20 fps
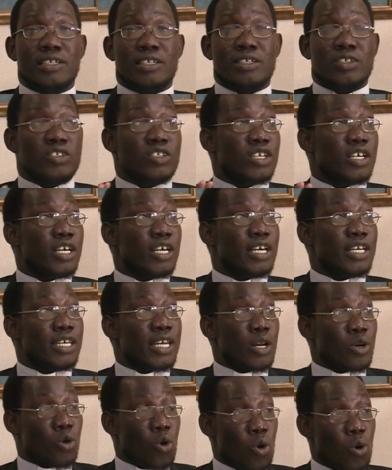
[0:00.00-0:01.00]
is
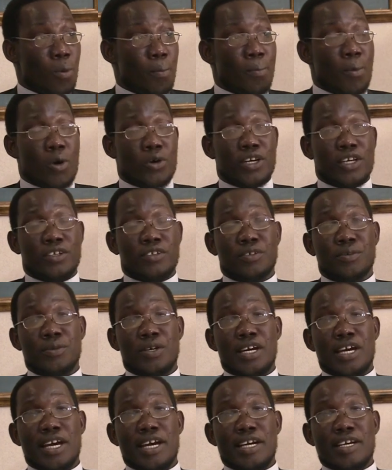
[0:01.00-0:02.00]
the role model.
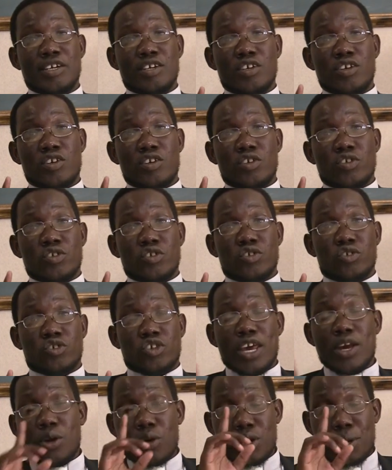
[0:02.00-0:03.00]

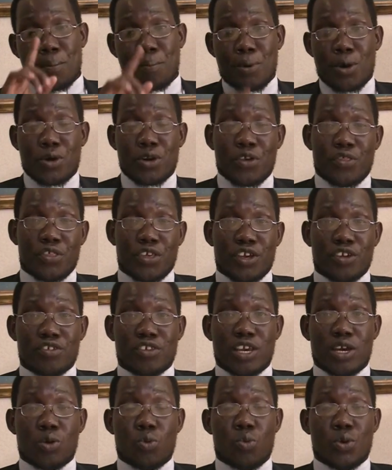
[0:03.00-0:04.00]
Second important thing
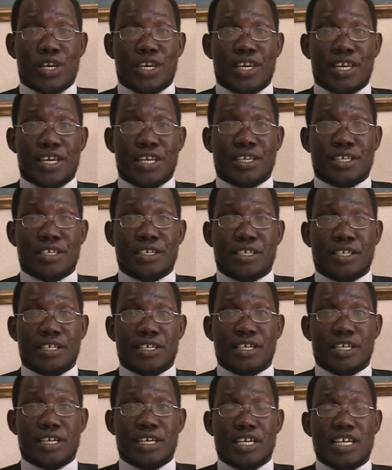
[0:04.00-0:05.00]
that we need
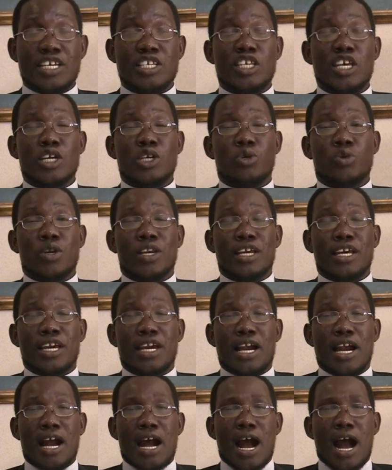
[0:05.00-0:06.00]
is actually
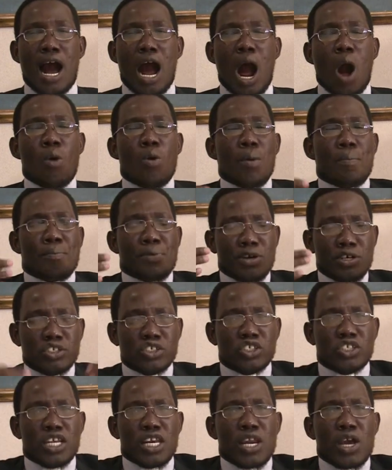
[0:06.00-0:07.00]
our
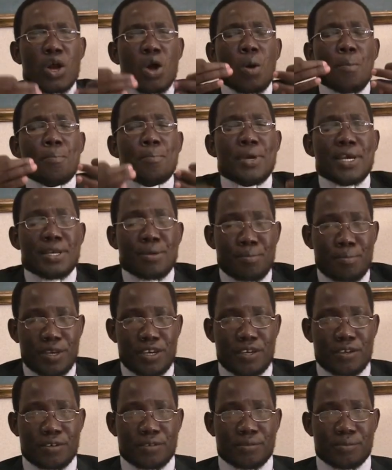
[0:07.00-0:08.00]
personal
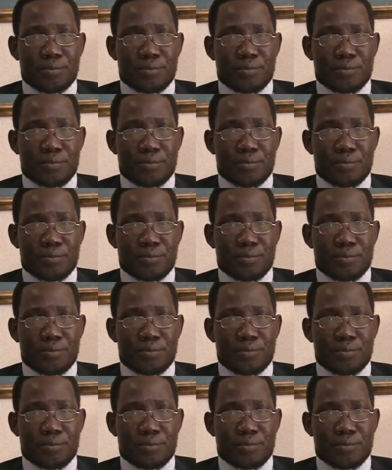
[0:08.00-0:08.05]
commitment